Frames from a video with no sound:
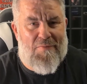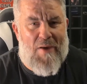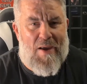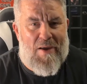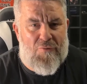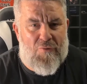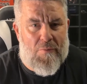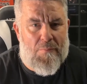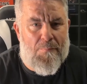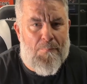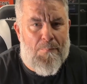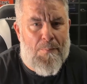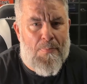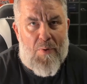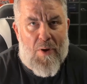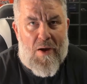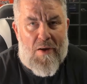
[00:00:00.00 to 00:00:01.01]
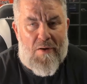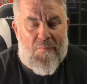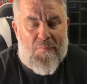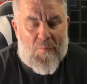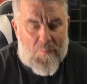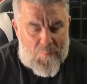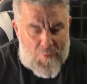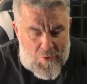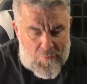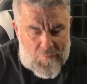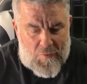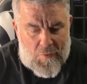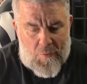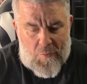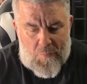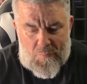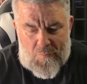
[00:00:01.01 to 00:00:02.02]
fashion. But from
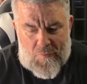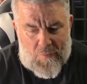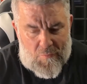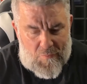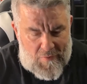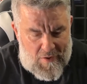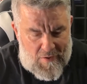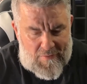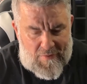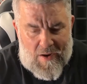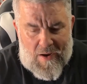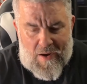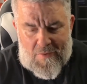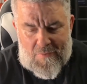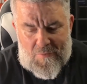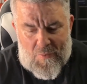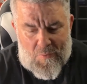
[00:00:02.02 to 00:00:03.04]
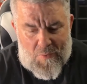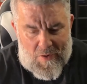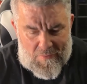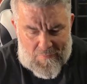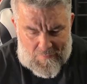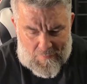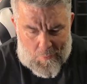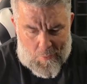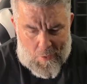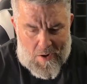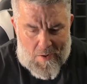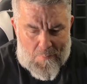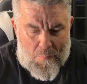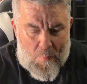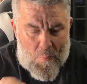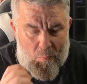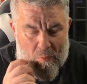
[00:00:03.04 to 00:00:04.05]
YouTube to TikTok to
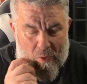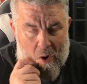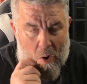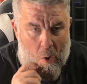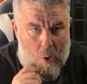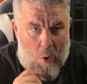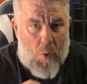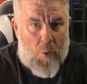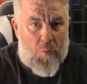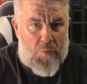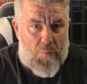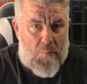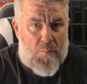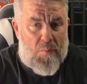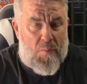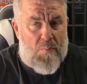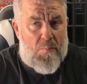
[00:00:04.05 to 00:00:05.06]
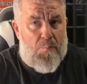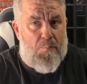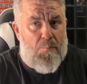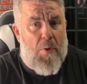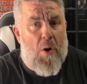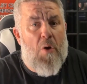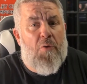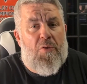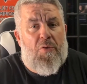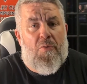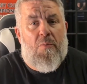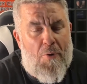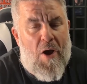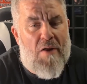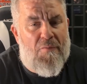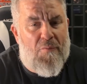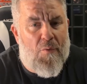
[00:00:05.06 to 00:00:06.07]
Instagram, both
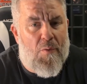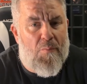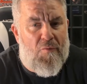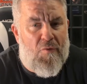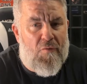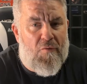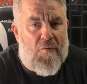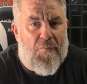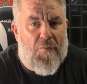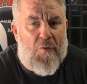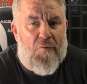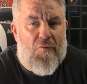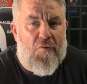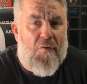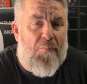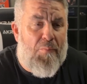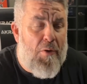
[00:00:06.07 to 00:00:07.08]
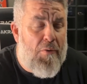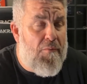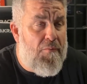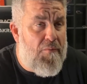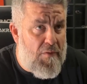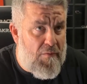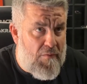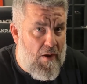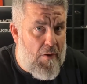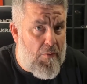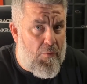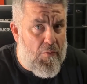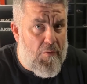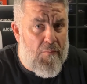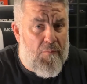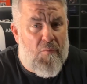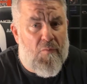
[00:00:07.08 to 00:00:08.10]
platforms use a version of both of these
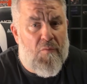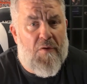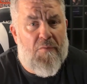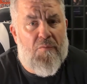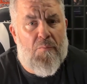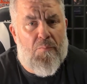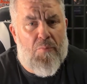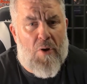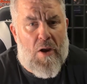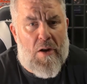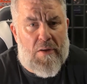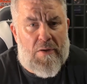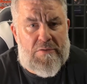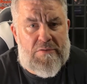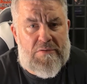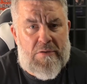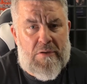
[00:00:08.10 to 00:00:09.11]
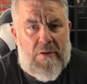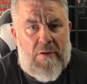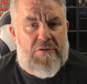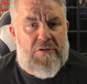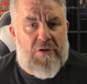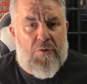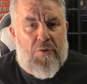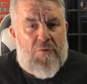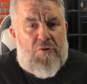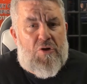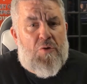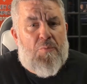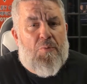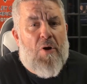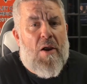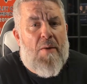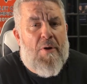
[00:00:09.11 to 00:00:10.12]
algorithms for different products. So the two
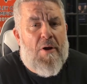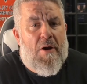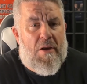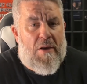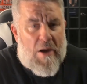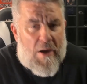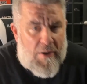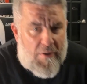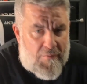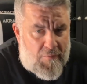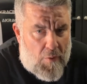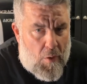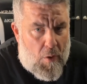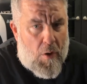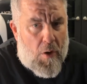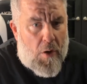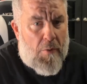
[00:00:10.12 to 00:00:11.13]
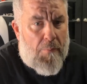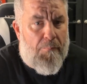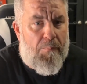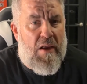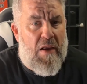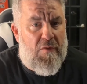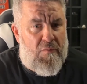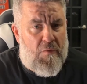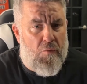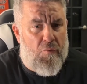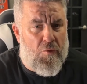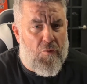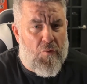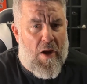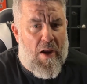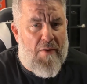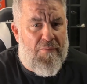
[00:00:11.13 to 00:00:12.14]
primary kinds are a social
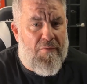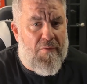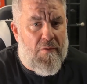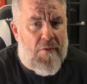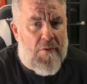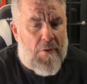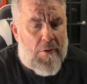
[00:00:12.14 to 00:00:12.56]
graph.